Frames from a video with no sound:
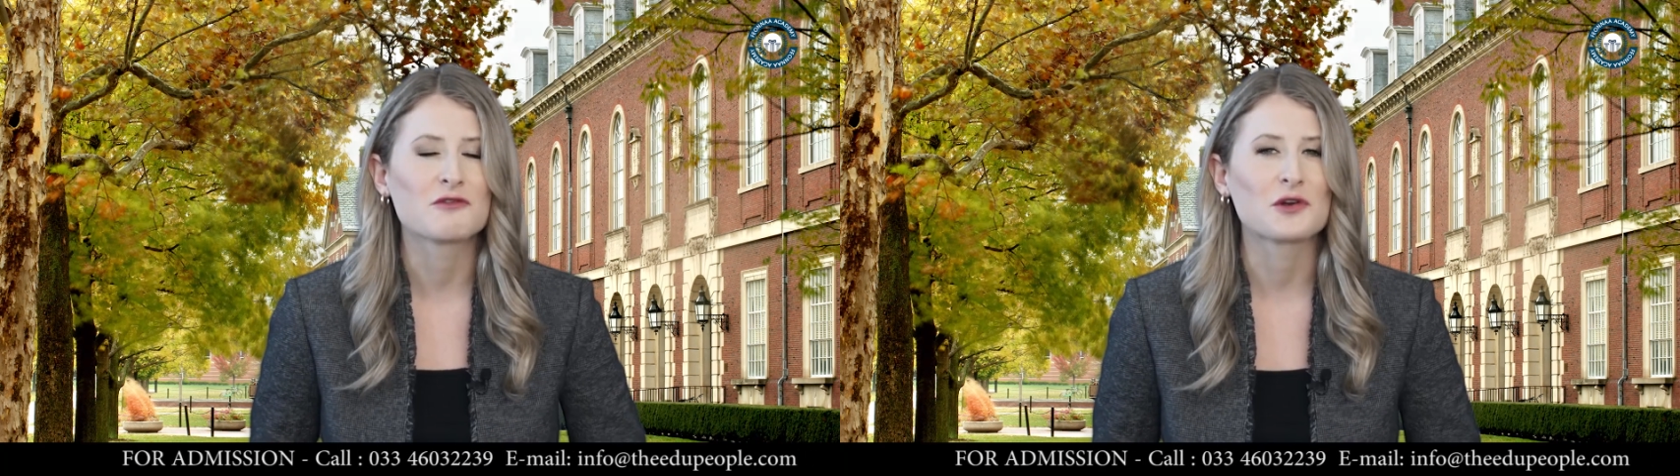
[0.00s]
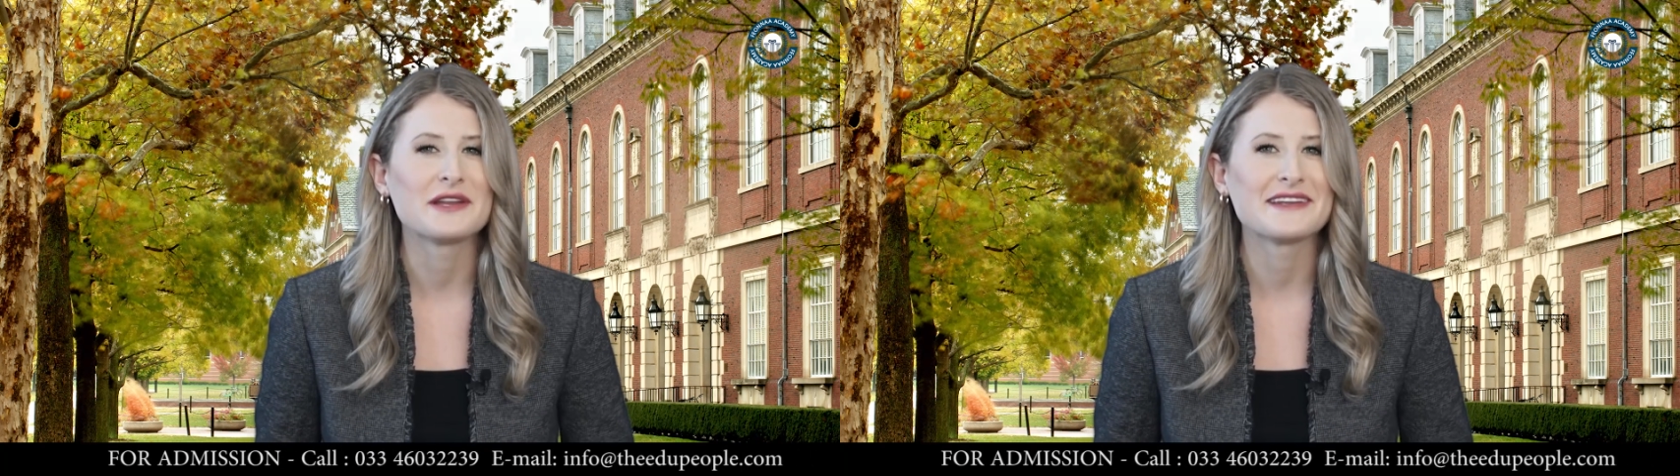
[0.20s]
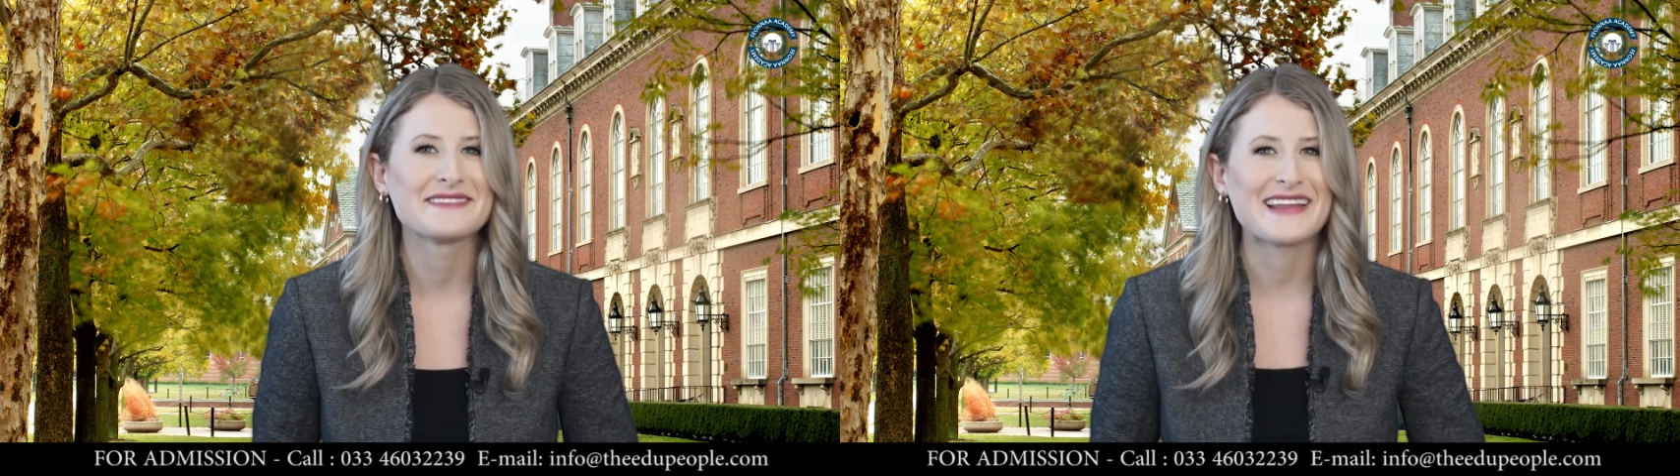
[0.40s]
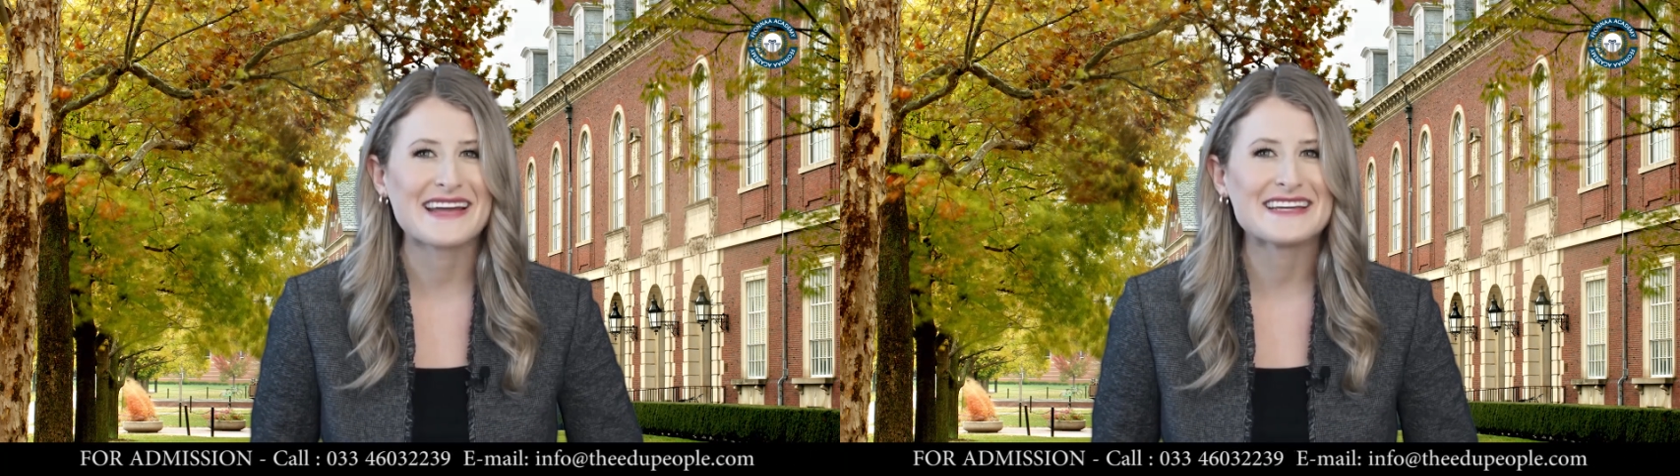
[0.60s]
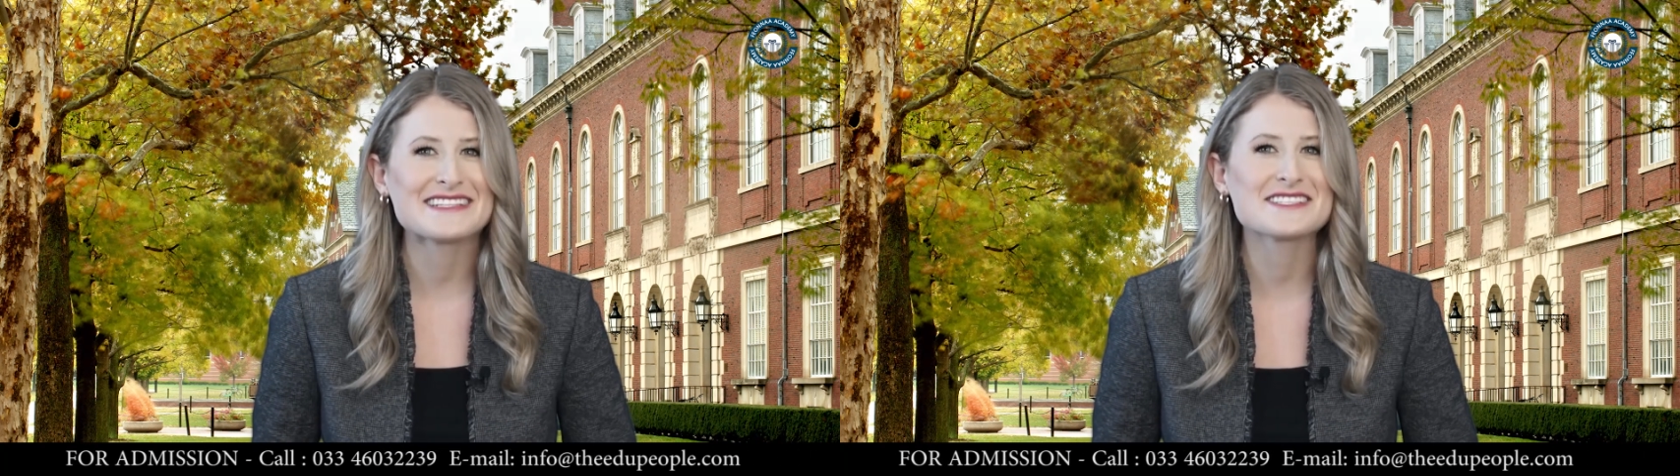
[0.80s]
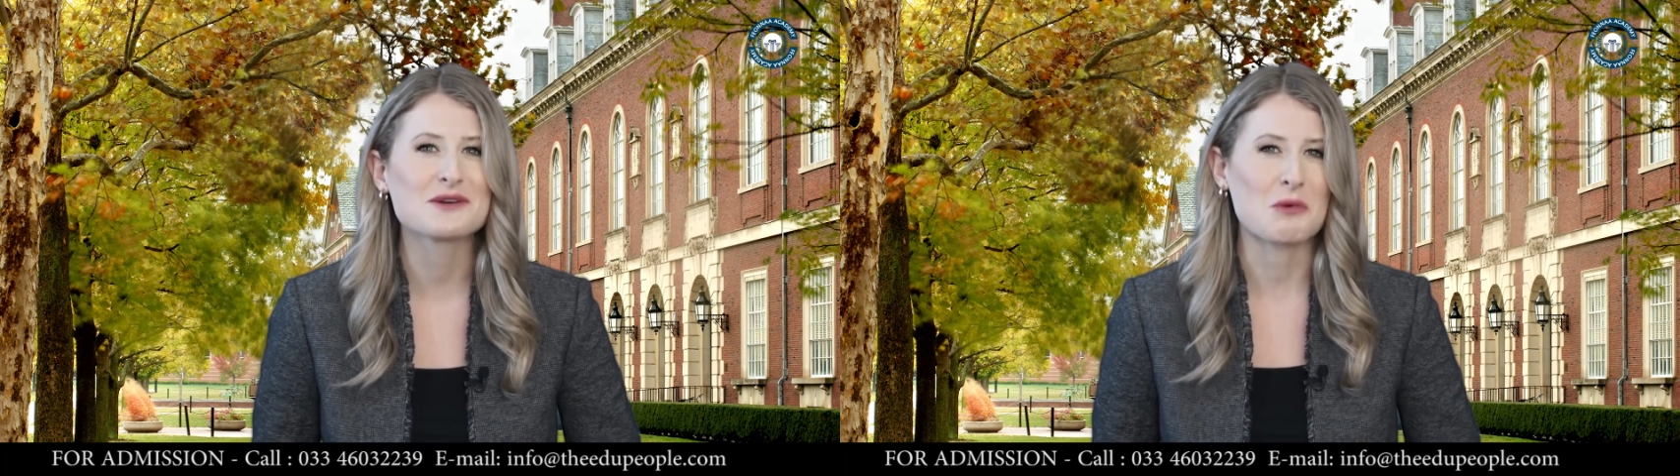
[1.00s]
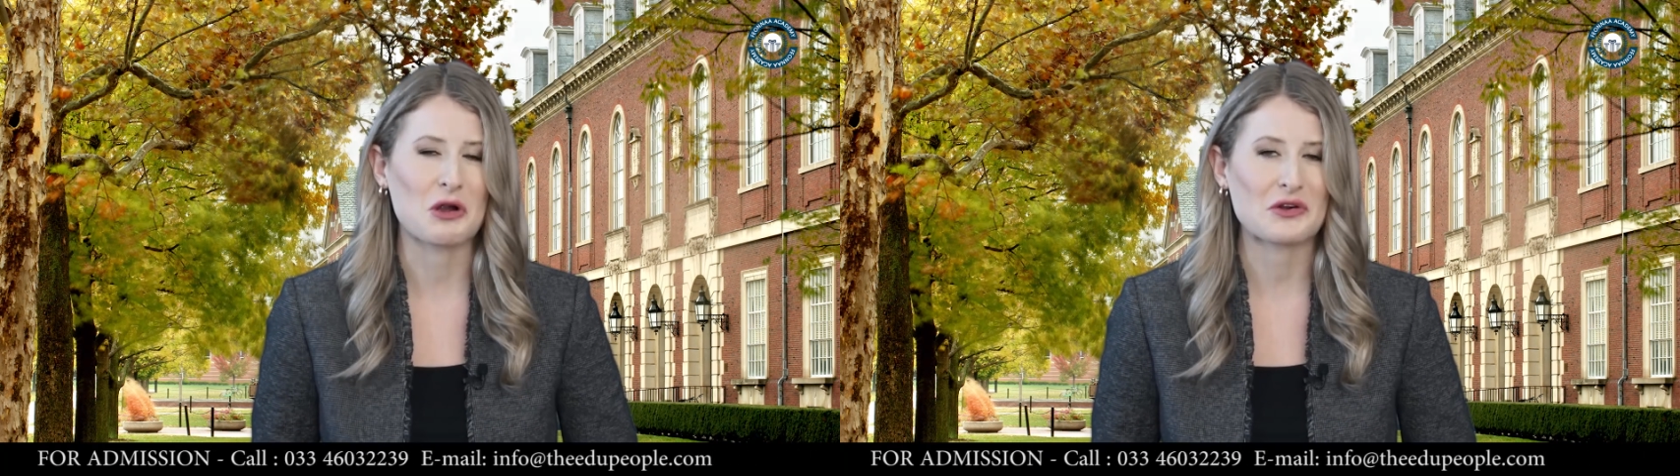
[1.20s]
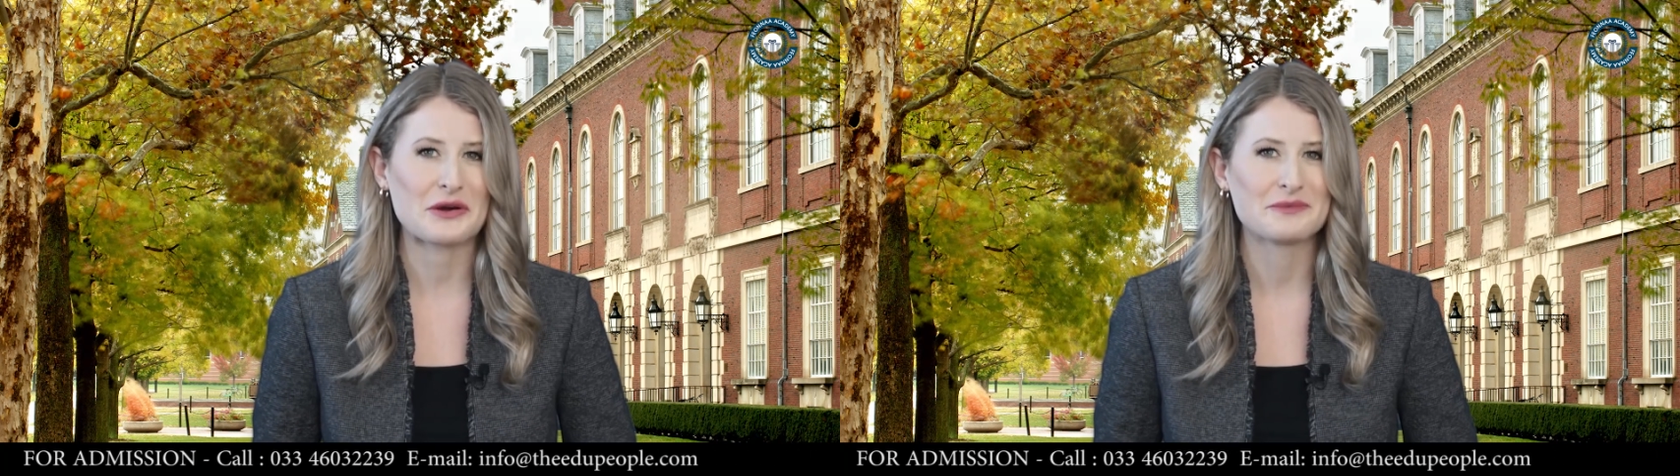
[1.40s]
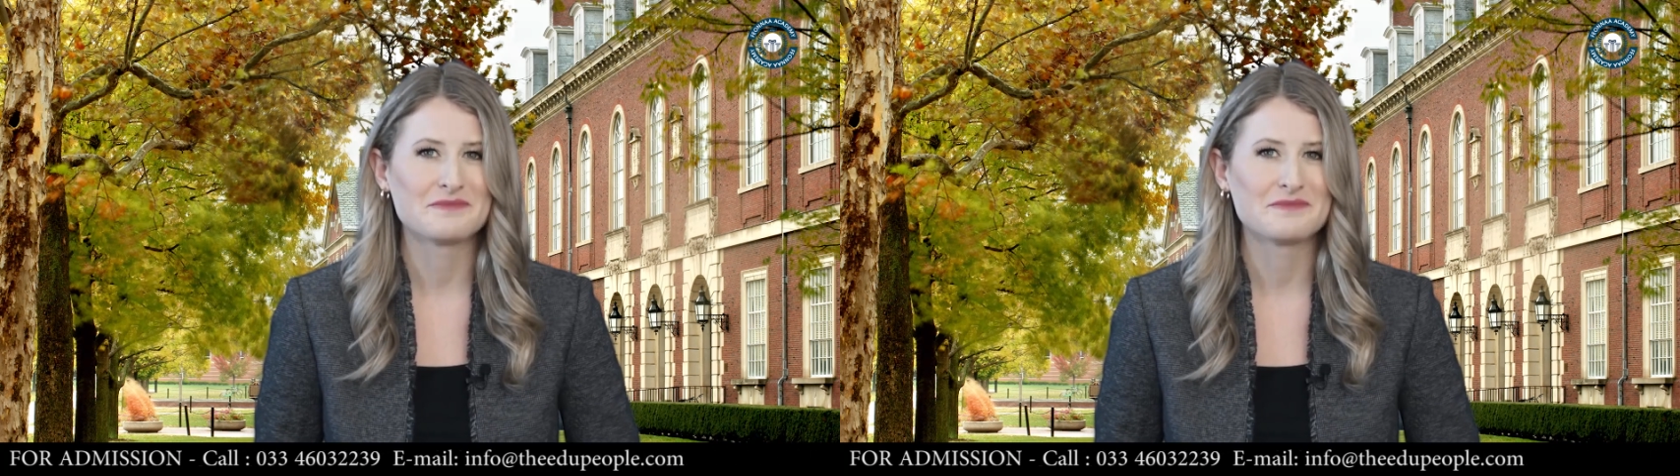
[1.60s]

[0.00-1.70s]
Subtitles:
for an enlightened tomorrow.